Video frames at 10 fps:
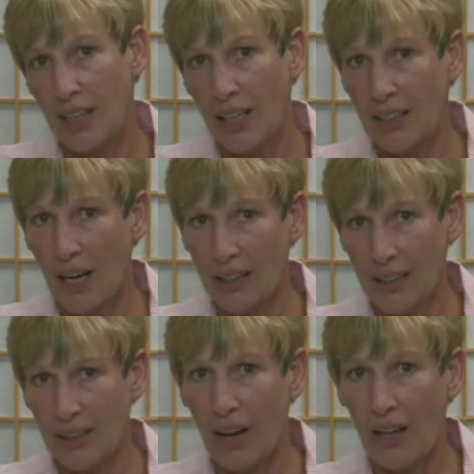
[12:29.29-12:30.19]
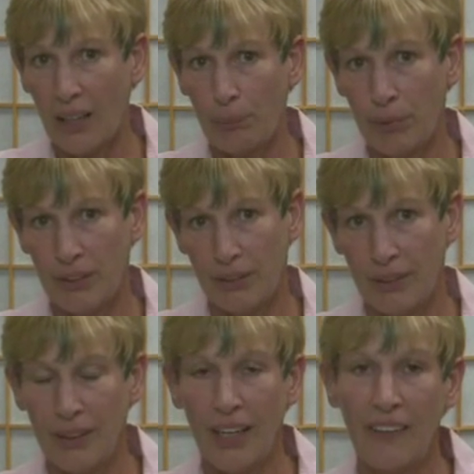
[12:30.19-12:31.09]
and not get caught up
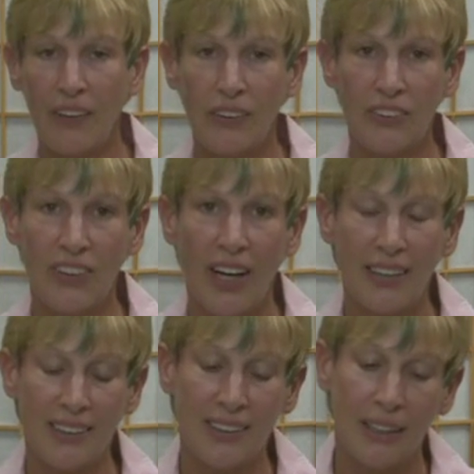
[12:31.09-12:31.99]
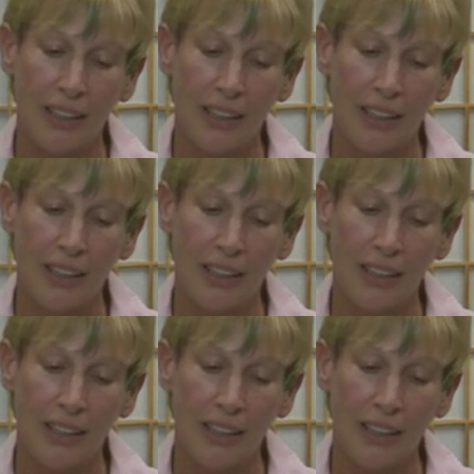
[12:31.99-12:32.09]
in, in those thoughts.